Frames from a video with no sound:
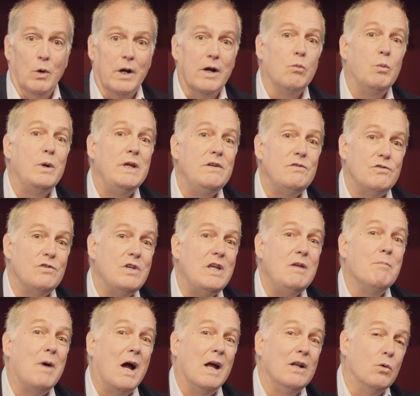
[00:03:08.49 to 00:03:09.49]
Where we
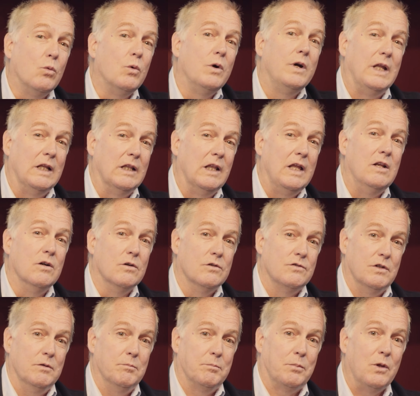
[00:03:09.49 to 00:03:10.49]
see minority
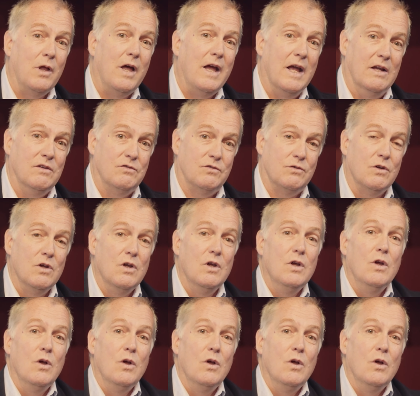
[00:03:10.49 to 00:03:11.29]
leaders in place,